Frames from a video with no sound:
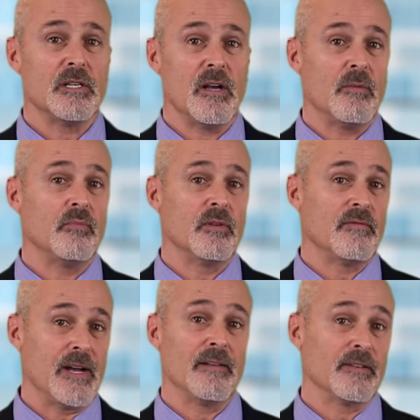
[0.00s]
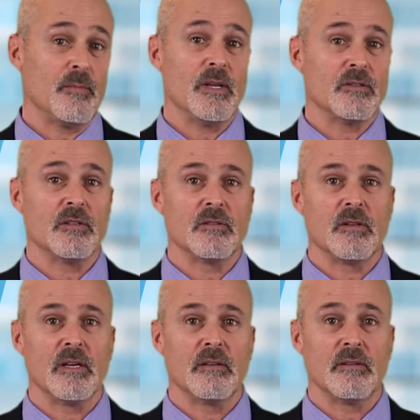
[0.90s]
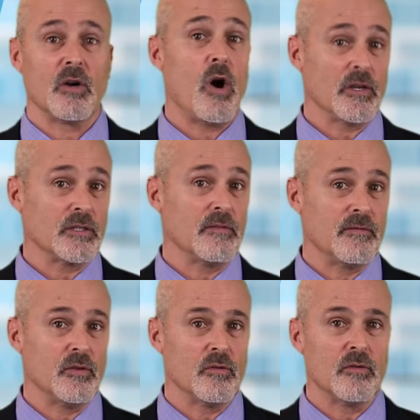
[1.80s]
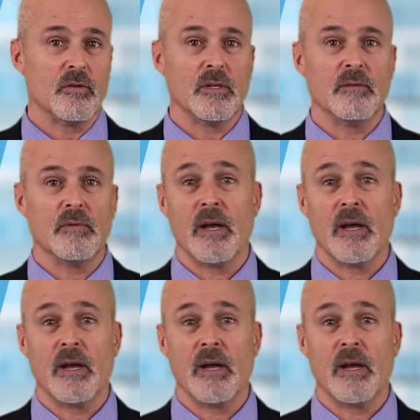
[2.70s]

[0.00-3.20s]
to help with final expenses like the cost of a funeral and